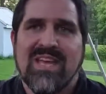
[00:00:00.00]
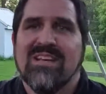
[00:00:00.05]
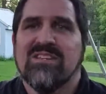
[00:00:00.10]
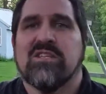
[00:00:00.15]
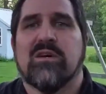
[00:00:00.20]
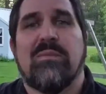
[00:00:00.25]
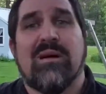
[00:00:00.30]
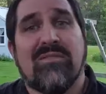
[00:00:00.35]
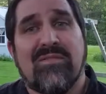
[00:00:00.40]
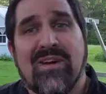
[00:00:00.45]

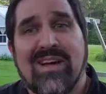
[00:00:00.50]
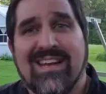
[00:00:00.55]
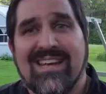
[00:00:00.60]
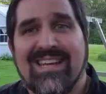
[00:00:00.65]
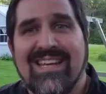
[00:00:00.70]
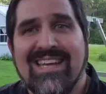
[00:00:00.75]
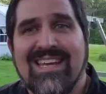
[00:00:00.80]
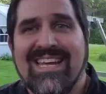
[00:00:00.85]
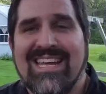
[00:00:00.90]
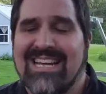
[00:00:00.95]
So my friend,
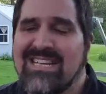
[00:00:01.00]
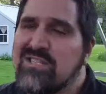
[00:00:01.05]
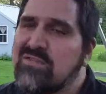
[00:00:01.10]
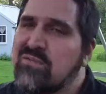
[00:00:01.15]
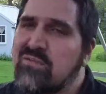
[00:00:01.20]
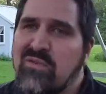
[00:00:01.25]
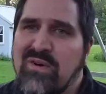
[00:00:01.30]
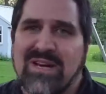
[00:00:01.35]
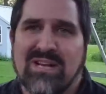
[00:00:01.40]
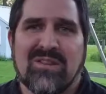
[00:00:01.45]
it's
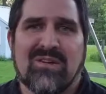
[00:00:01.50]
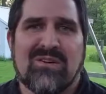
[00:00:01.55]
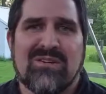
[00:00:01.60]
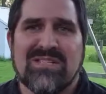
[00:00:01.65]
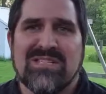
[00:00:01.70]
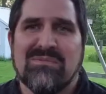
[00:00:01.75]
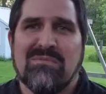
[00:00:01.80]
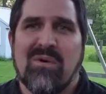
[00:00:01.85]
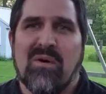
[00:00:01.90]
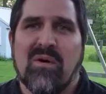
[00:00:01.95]
free to learn
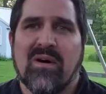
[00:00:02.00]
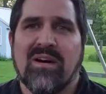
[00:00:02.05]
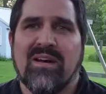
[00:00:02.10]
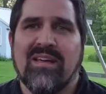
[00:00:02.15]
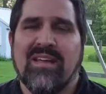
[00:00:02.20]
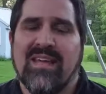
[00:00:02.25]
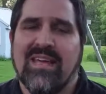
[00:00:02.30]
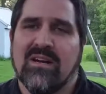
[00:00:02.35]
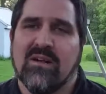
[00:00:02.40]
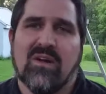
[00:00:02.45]
some more.
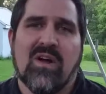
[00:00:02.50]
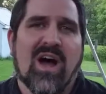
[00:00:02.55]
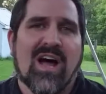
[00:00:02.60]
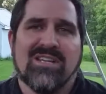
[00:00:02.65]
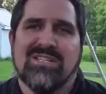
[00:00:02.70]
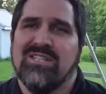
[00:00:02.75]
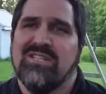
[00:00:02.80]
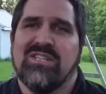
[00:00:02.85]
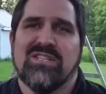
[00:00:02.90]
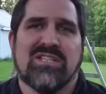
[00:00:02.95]
It'll
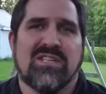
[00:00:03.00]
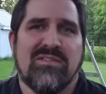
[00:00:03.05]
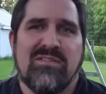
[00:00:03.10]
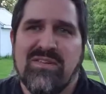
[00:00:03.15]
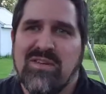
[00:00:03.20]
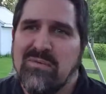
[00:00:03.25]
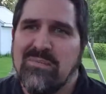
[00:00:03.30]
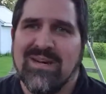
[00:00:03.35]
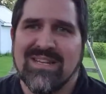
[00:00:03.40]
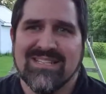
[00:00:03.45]
cost you just a
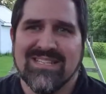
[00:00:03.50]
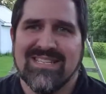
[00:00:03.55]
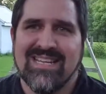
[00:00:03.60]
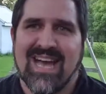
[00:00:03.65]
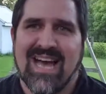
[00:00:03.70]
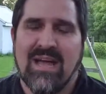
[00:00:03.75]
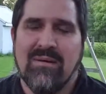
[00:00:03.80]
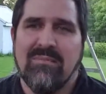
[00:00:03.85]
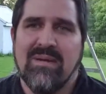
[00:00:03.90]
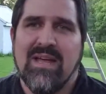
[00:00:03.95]
few minutes of
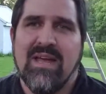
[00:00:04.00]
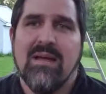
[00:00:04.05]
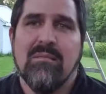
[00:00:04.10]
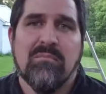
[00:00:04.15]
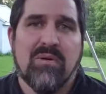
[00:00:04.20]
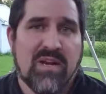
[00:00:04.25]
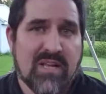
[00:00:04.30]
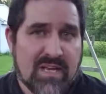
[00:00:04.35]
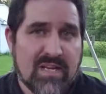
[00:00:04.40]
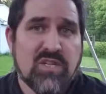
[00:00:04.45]
time,
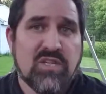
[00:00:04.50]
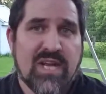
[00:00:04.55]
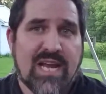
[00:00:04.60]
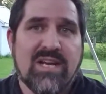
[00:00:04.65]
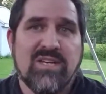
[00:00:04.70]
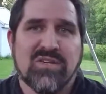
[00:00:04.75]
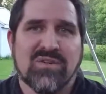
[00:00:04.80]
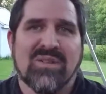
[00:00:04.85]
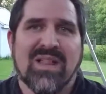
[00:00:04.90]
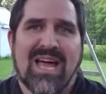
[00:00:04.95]
but it can
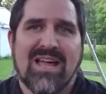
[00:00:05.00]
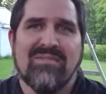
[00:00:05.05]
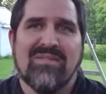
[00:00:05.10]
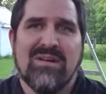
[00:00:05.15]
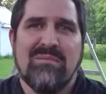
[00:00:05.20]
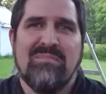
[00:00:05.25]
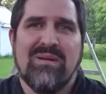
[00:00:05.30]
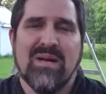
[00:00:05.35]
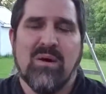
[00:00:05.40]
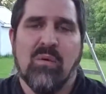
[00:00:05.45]
change your life
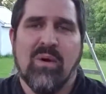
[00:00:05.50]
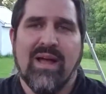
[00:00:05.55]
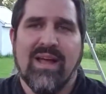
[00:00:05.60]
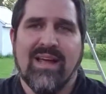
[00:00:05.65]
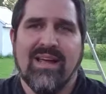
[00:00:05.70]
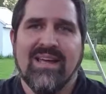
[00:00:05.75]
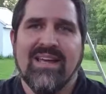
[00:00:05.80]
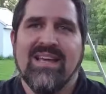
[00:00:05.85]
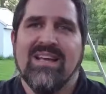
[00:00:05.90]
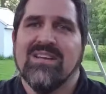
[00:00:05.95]
in a big
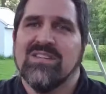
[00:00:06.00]
way.